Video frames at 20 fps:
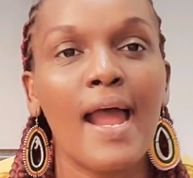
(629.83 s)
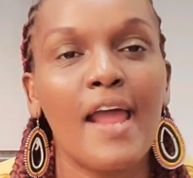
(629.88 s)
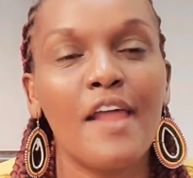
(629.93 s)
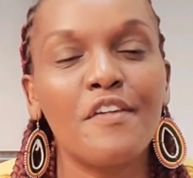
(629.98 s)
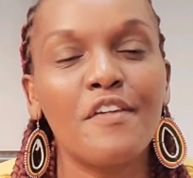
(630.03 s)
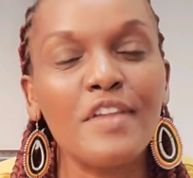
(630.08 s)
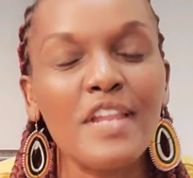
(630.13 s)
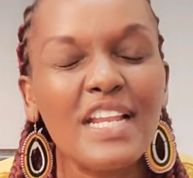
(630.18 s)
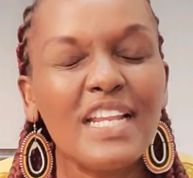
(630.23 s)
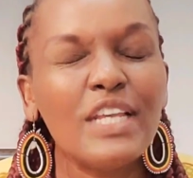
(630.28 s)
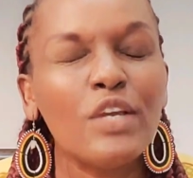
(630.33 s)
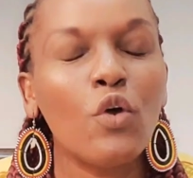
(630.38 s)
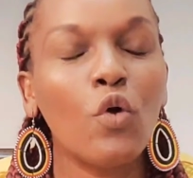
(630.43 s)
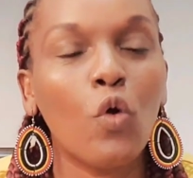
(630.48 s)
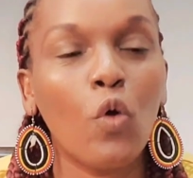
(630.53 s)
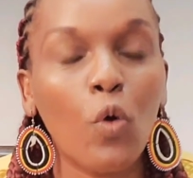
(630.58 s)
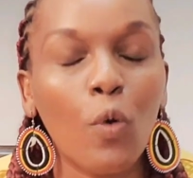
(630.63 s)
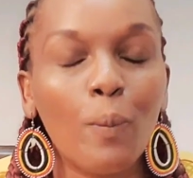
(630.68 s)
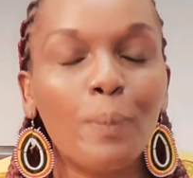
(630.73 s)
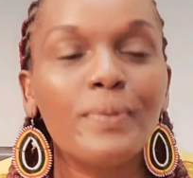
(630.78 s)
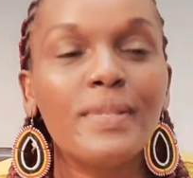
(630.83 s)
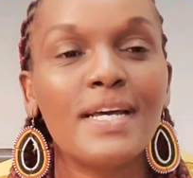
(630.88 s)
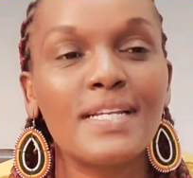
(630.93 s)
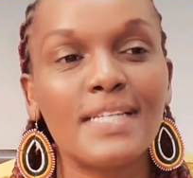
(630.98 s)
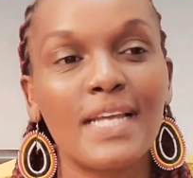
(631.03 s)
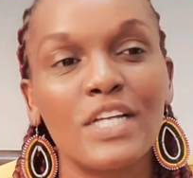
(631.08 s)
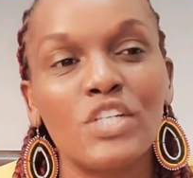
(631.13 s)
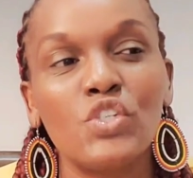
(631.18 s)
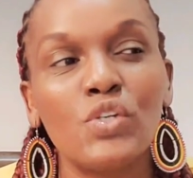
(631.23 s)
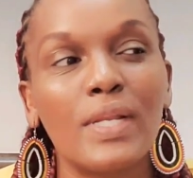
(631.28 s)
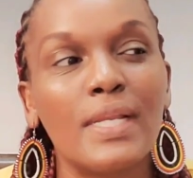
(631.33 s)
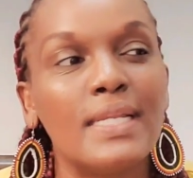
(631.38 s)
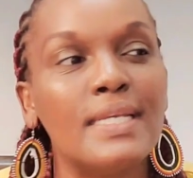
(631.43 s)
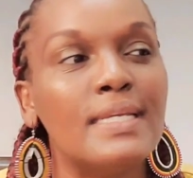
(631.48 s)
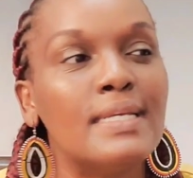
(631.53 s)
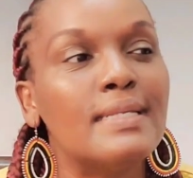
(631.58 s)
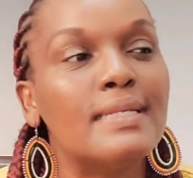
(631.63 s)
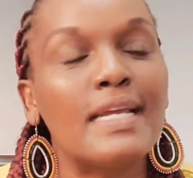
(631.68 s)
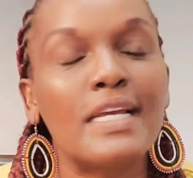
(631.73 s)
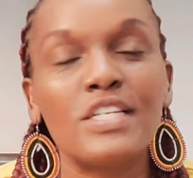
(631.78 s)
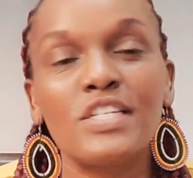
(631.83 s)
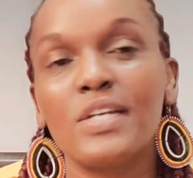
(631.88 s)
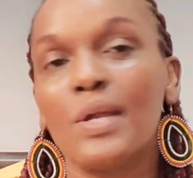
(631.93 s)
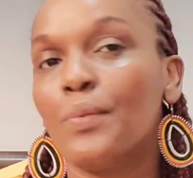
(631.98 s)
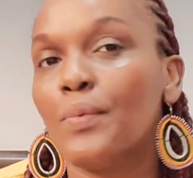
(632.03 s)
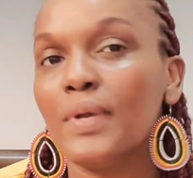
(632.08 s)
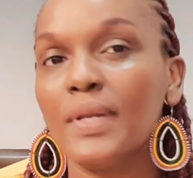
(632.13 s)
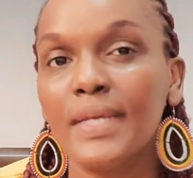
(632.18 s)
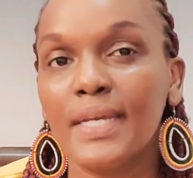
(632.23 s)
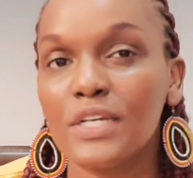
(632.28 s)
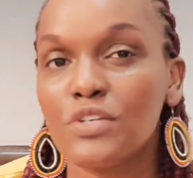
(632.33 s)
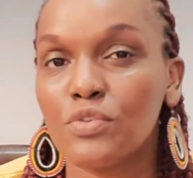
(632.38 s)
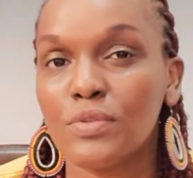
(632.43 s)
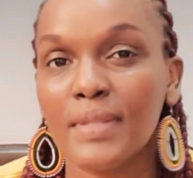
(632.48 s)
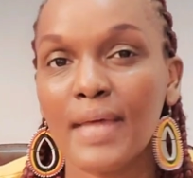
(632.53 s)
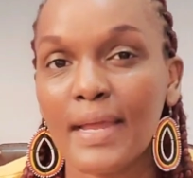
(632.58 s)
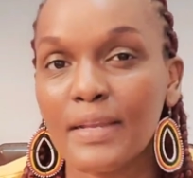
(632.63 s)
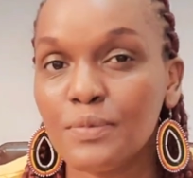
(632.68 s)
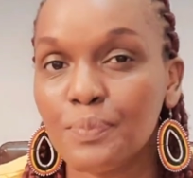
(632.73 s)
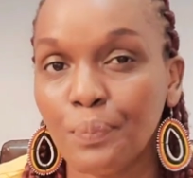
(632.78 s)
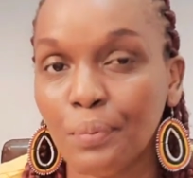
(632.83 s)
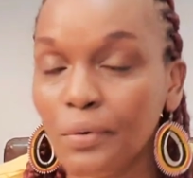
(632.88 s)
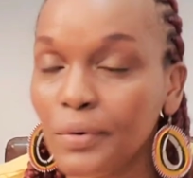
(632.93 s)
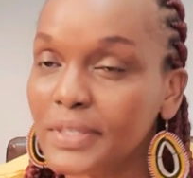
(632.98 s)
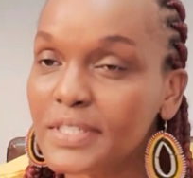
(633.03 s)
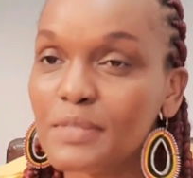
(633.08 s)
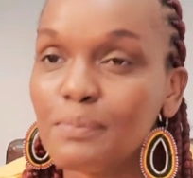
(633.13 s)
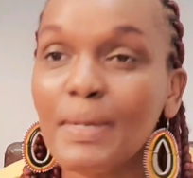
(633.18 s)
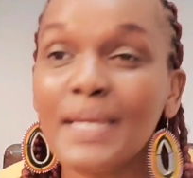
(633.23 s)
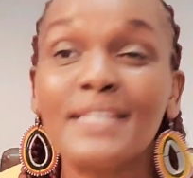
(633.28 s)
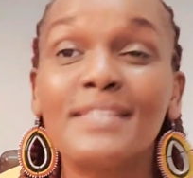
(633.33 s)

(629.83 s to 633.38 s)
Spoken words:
I really hope that actually Nigeria will get to that point,